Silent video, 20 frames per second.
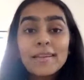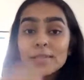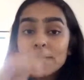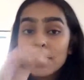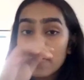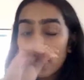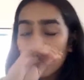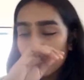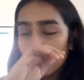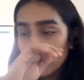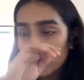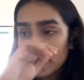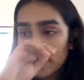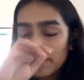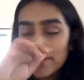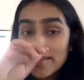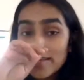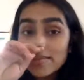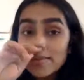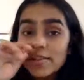problem I
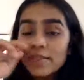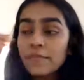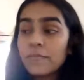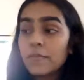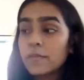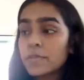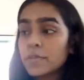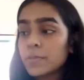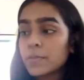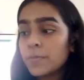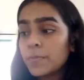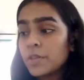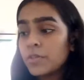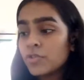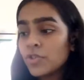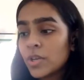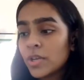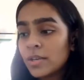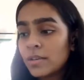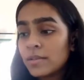face with the first
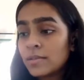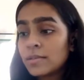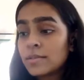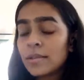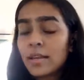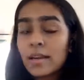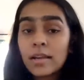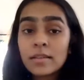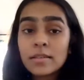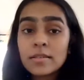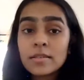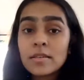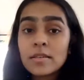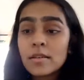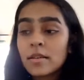speech is that,